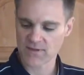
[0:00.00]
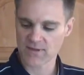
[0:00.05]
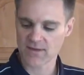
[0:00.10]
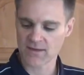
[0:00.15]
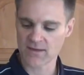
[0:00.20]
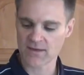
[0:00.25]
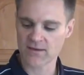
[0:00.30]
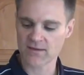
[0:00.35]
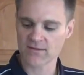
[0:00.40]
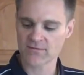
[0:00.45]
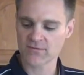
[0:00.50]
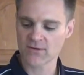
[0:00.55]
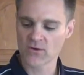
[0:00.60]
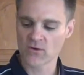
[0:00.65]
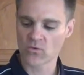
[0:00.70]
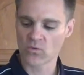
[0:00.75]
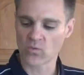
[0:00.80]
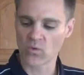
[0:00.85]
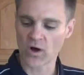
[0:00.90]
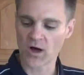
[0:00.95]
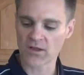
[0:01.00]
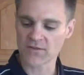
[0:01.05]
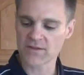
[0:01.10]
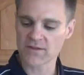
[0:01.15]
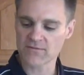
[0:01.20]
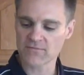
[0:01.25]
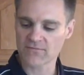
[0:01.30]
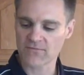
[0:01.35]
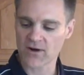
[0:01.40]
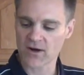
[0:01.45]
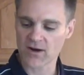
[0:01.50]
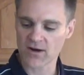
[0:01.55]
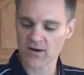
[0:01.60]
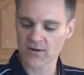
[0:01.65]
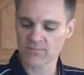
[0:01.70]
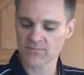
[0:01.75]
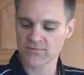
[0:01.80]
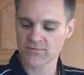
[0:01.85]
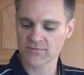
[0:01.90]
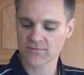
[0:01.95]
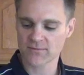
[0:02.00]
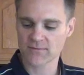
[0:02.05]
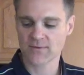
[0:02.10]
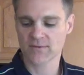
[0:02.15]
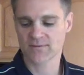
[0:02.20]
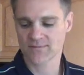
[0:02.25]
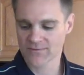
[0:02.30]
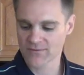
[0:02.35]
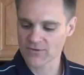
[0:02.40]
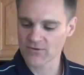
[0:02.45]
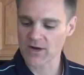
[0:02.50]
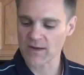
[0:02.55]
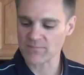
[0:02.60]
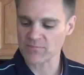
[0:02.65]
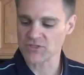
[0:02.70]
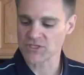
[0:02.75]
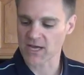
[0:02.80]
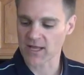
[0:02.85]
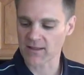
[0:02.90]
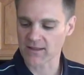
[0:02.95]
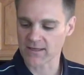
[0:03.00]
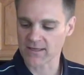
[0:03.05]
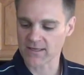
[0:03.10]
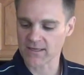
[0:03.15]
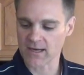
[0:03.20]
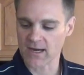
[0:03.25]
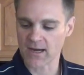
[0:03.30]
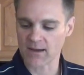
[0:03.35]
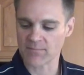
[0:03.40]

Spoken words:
is Walden Farms grape jelly.